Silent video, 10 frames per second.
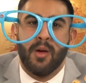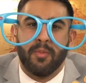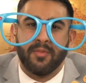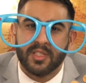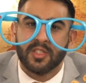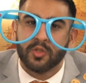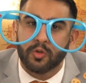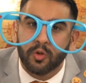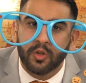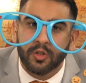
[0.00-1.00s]
Professor
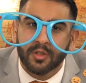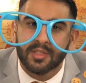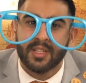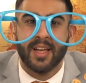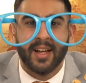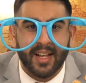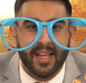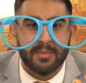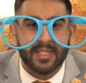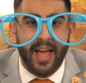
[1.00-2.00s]
Screwloose
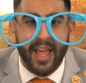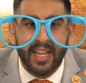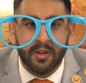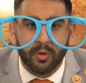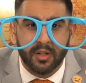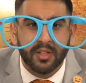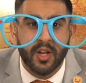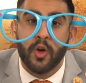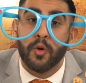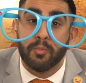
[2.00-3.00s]
claims that anyone
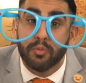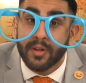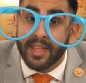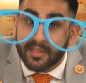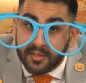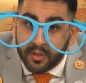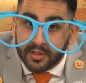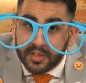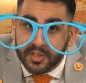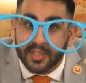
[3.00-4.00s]
who breathes
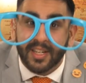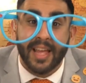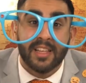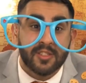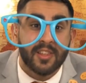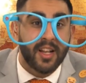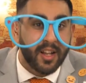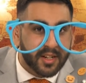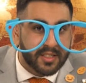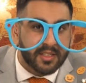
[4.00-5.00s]
oxygen into their
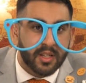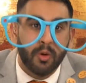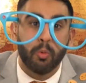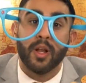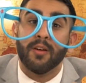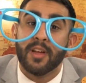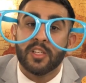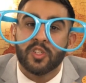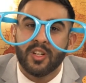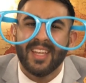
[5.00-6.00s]
lungs will
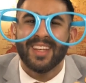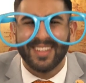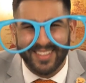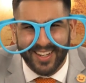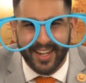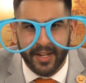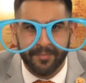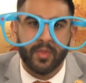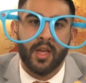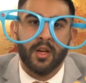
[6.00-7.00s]
eventually die.
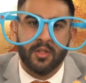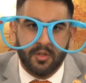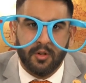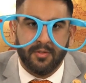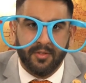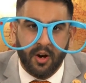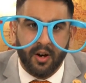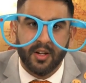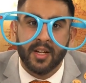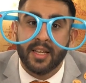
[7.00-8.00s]
So
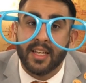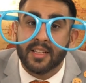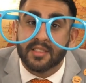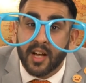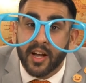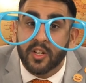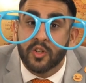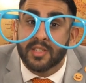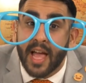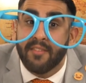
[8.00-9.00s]
far, he has
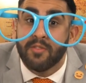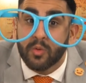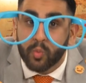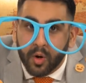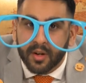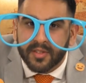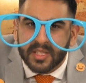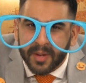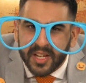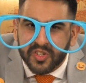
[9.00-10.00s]
diagnosed every one of
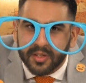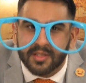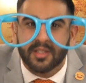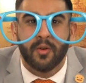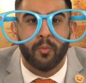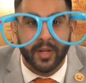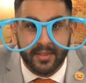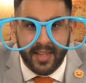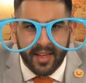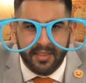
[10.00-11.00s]
his patients
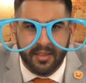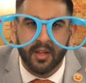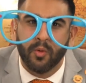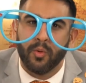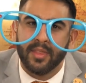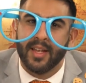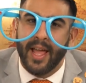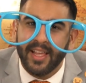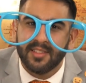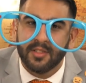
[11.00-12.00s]
with death within
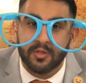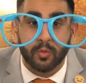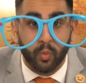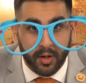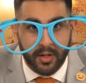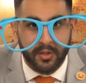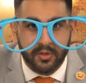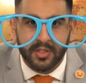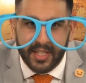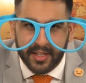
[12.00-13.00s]
80 to
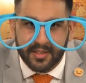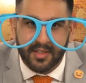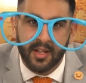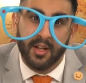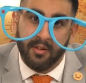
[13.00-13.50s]
100 years.